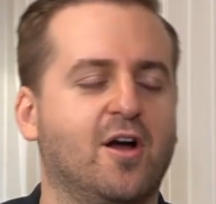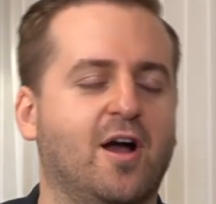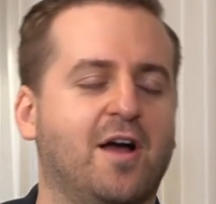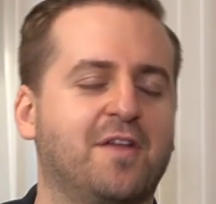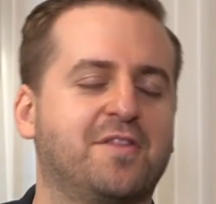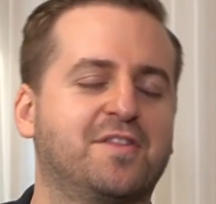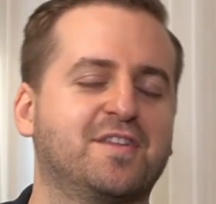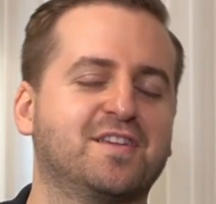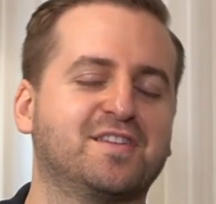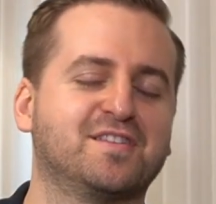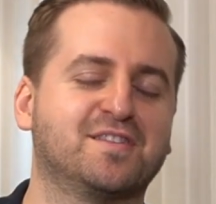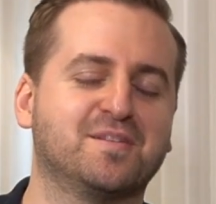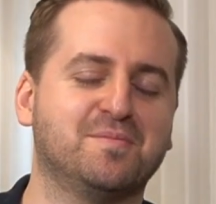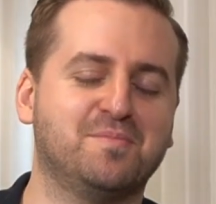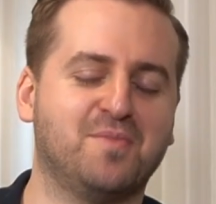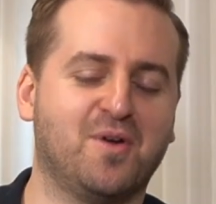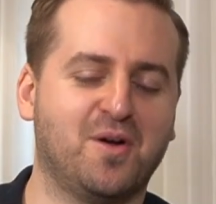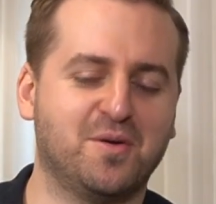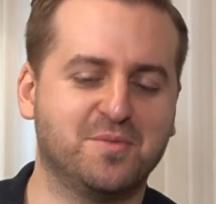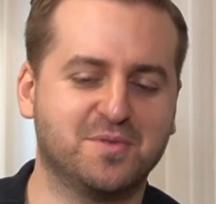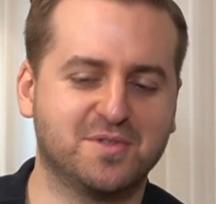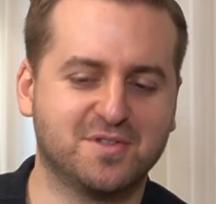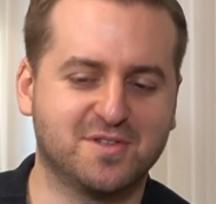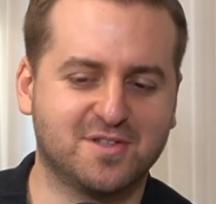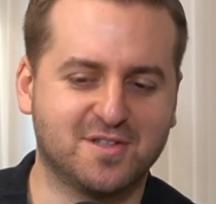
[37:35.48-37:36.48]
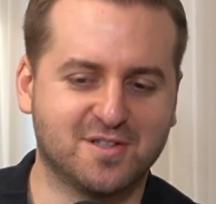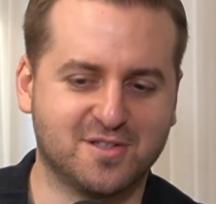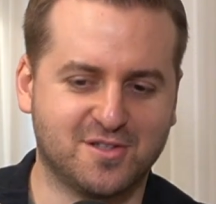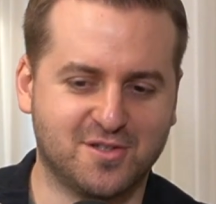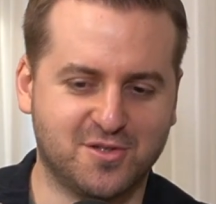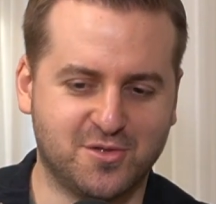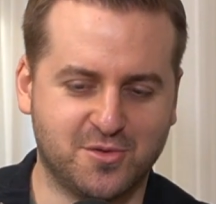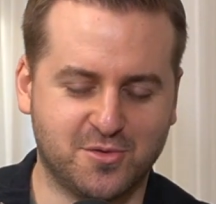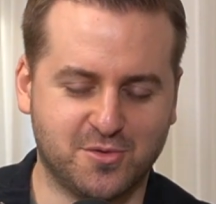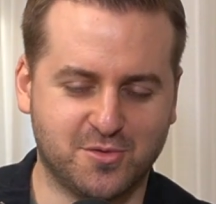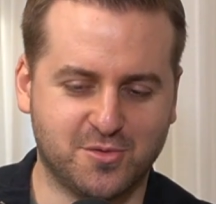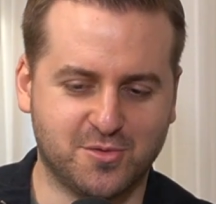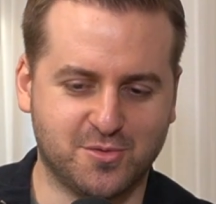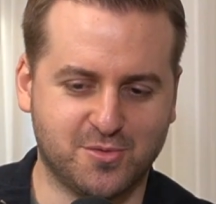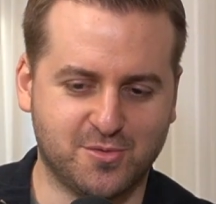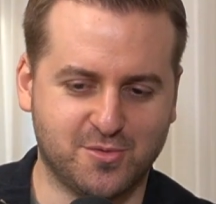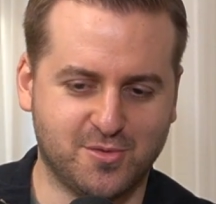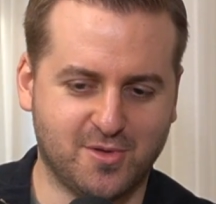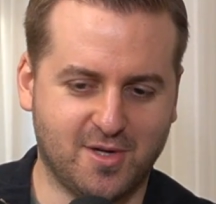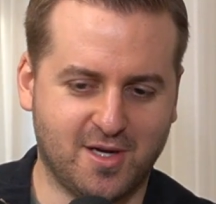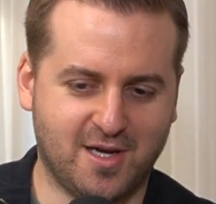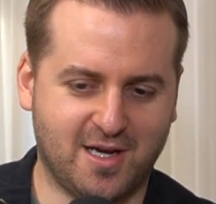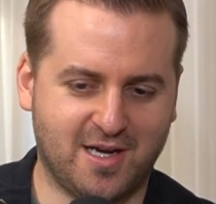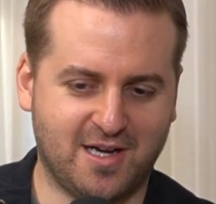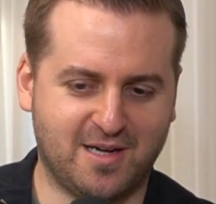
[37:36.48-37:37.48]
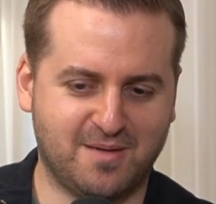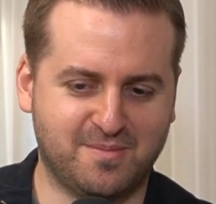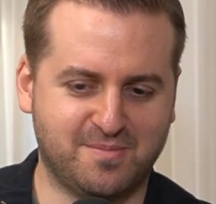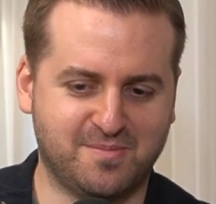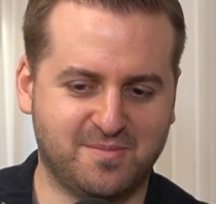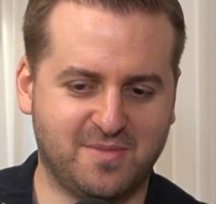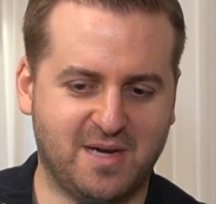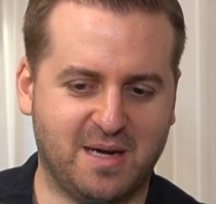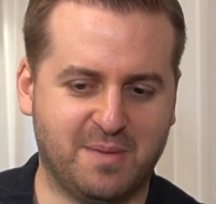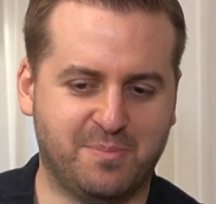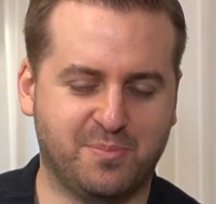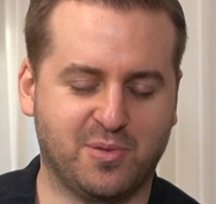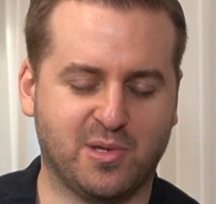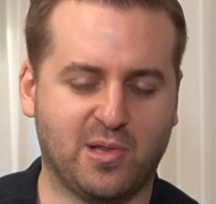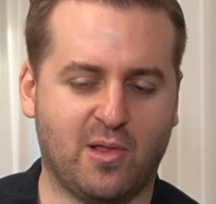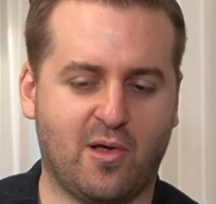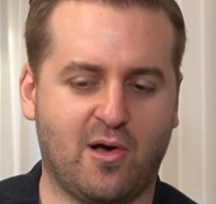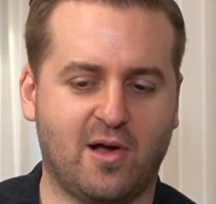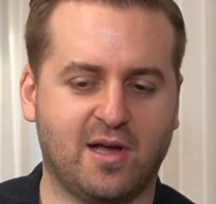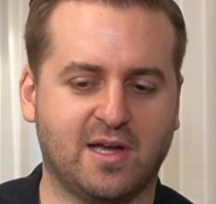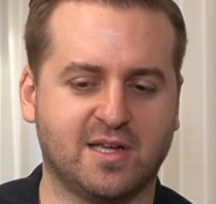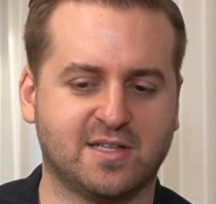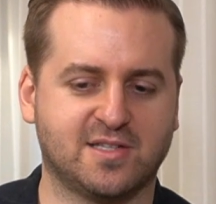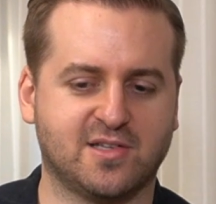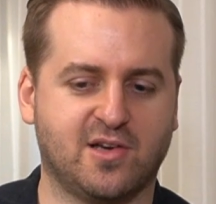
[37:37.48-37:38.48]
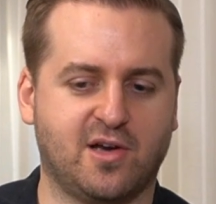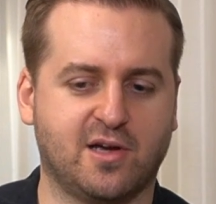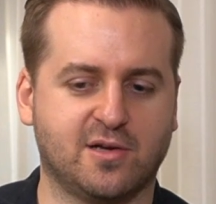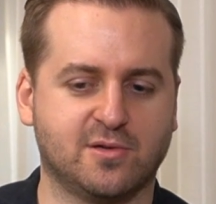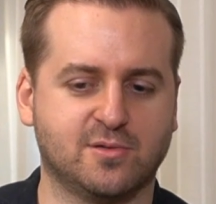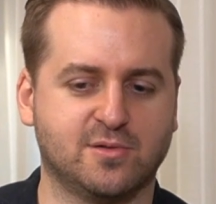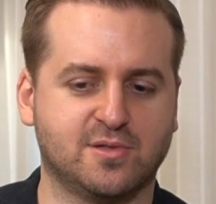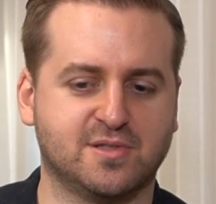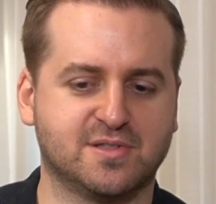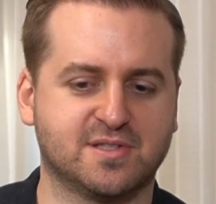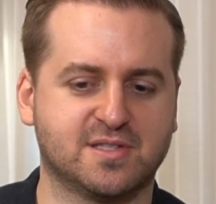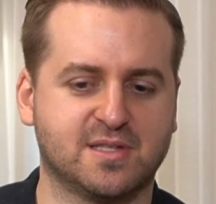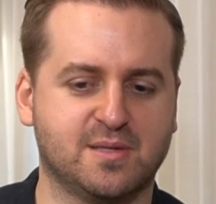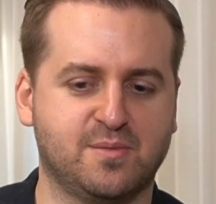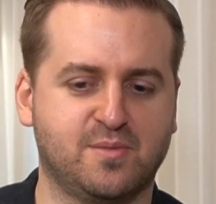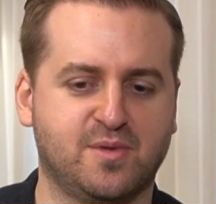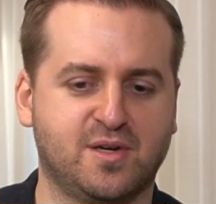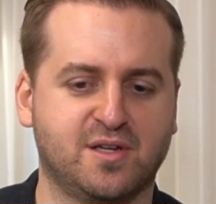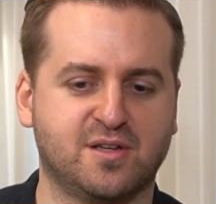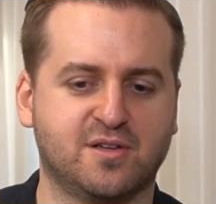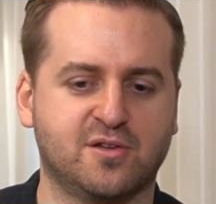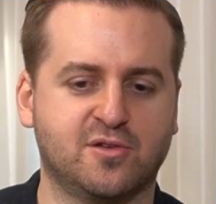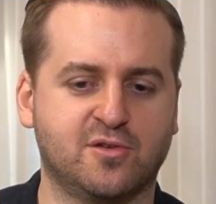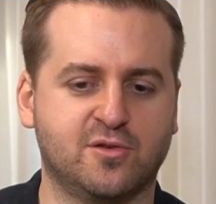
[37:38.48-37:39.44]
I think the moment that you apply a title on someone,